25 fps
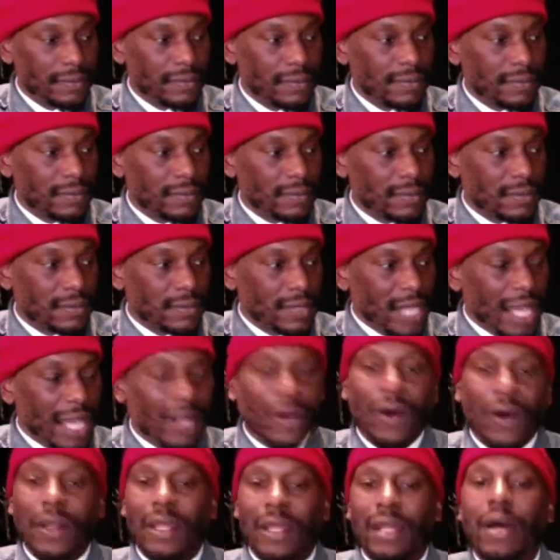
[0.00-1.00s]
I call it a
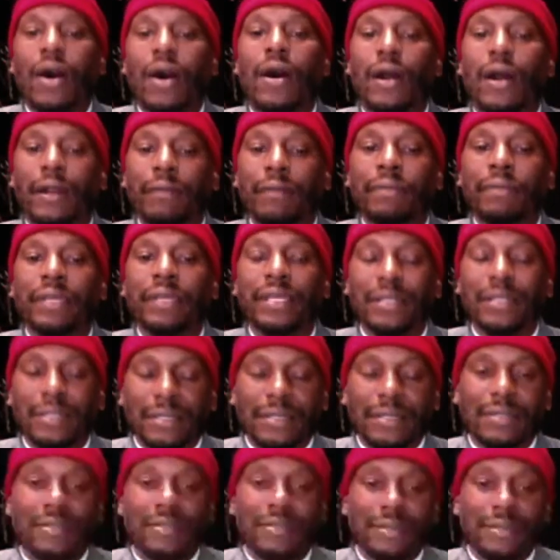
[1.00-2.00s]
heartbeat.
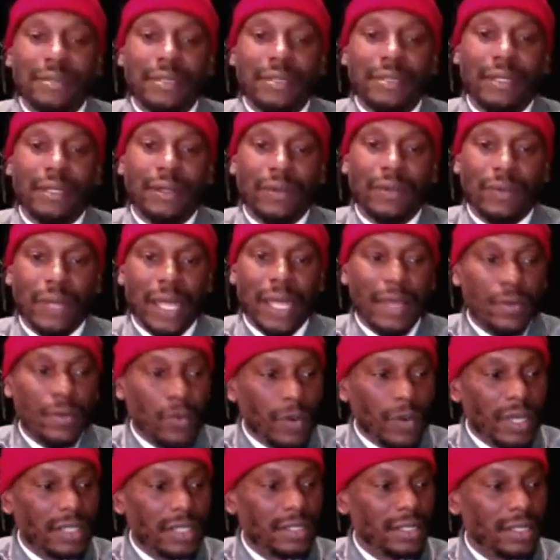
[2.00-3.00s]
You know, like
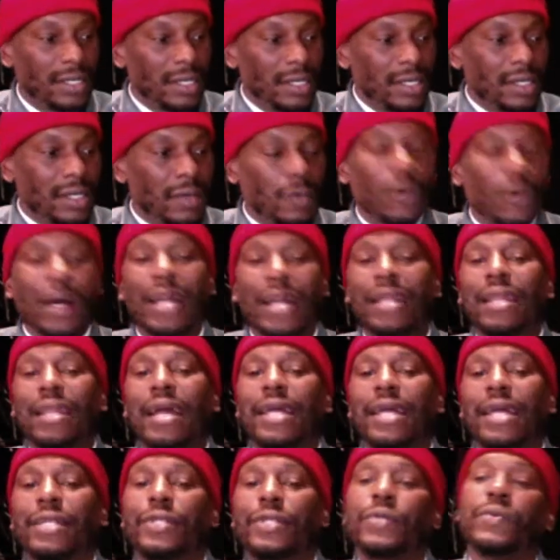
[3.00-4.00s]
why did I
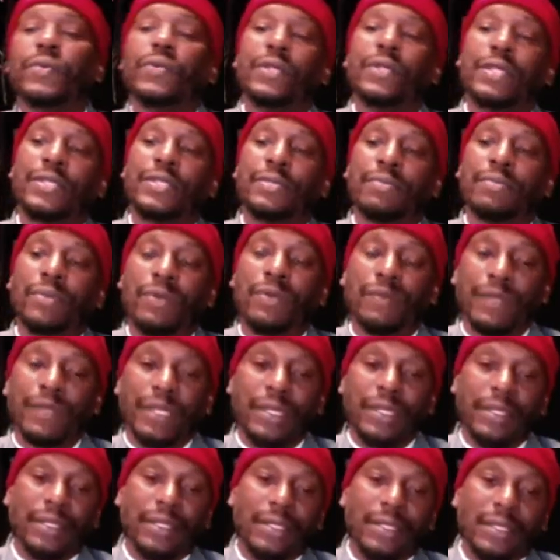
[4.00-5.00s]
do this movie?
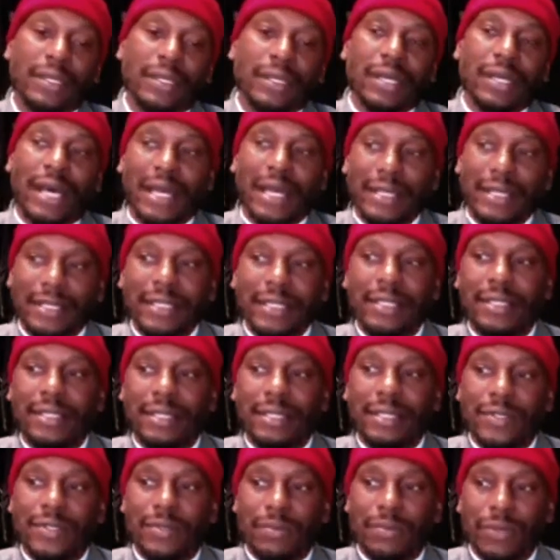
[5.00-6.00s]
I did this
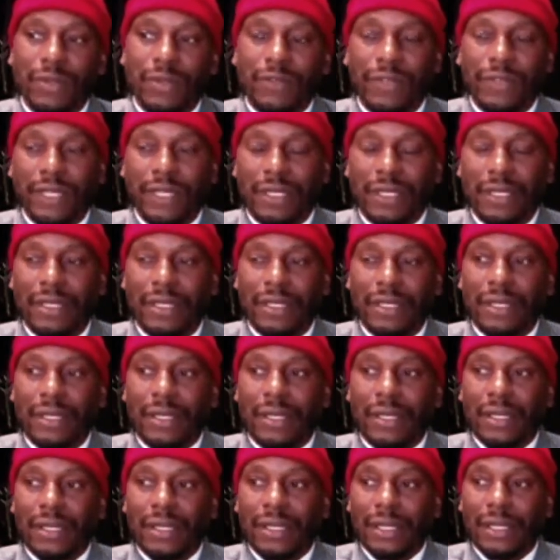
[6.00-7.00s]
movie
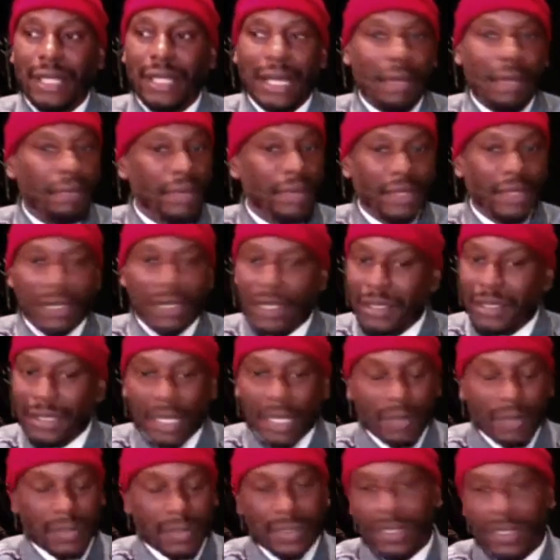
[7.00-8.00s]
not because I was
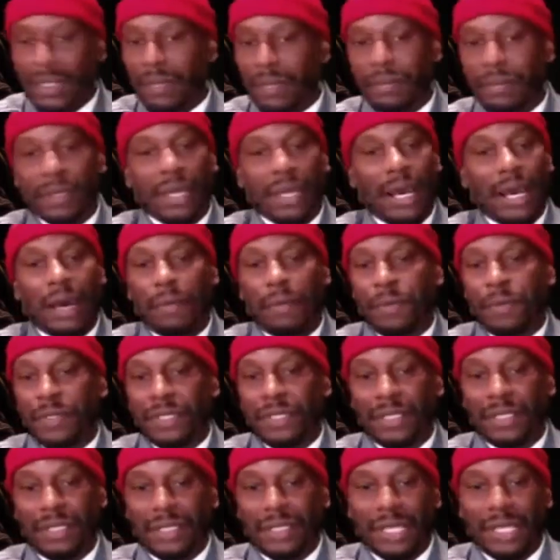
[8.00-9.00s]
gonna be opposite
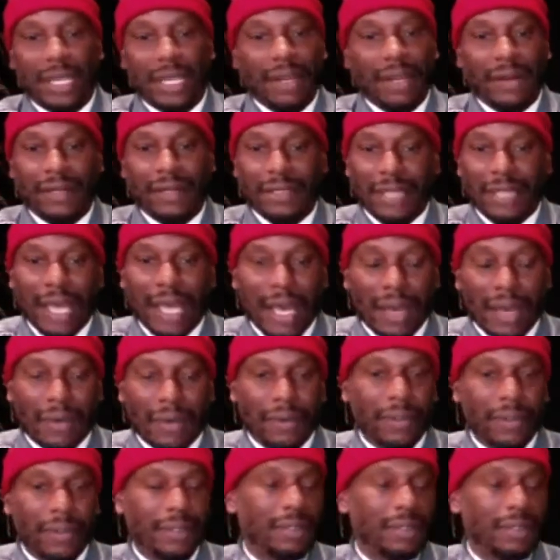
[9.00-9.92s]
Terrence Howard.